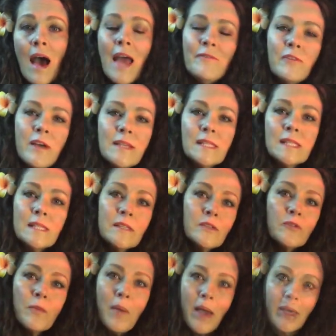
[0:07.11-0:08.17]
friends, this is
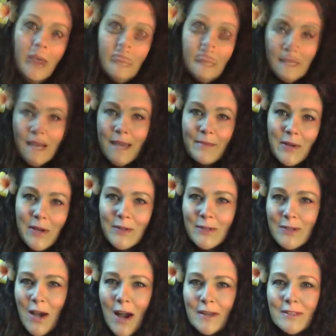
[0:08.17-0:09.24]
Rebecca, and I'm here to
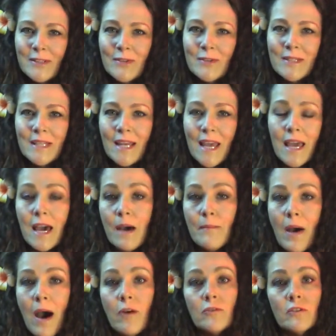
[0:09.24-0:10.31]
talk to you today
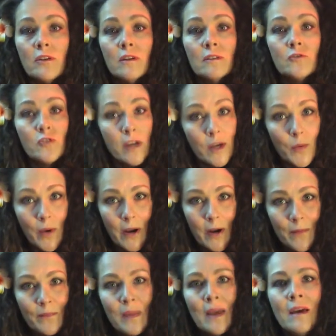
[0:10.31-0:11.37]
about drinkware.
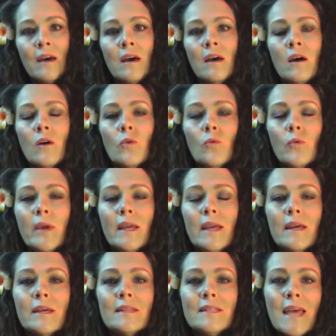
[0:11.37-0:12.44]

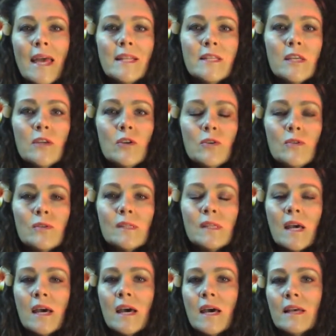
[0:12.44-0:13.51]
We tend to use
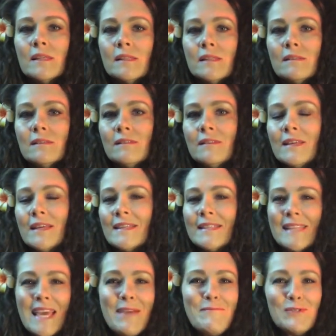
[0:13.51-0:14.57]
the
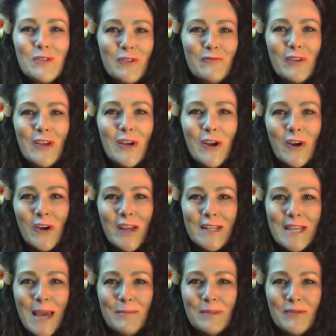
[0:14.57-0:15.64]
same sort of reoccurring
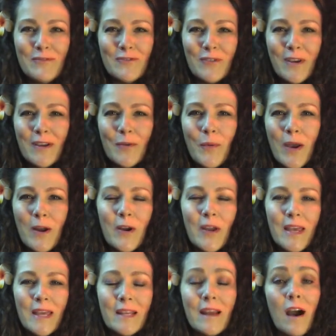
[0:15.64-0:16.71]
types of drinkware
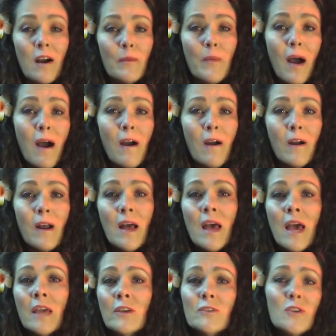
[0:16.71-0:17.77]
in our bar.
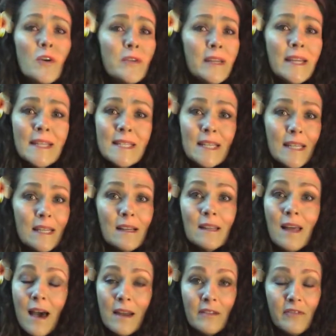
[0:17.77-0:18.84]
You don't need to get a
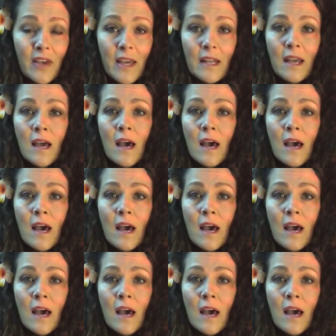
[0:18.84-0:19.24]
lot of it.